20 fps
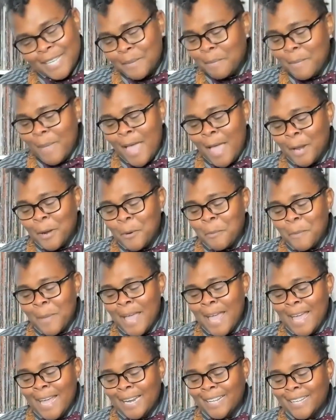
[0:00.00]
Man, oh
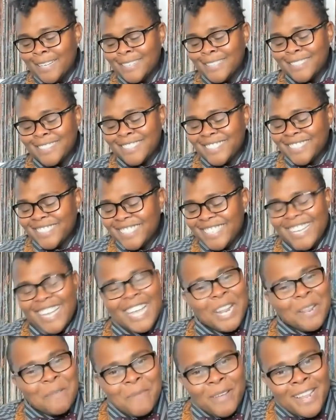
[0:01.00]
man.
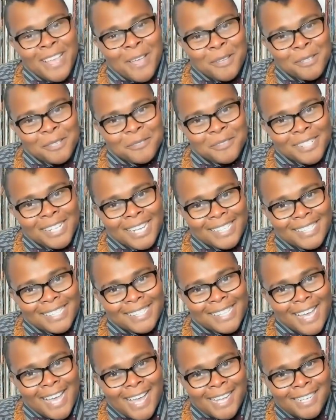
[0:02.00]
Anybody else relate to
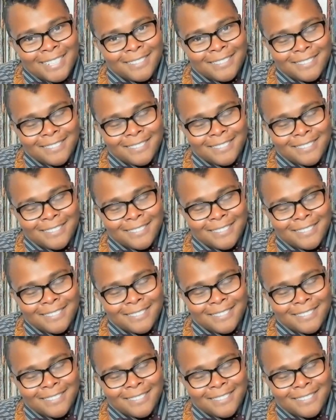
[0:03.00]
that?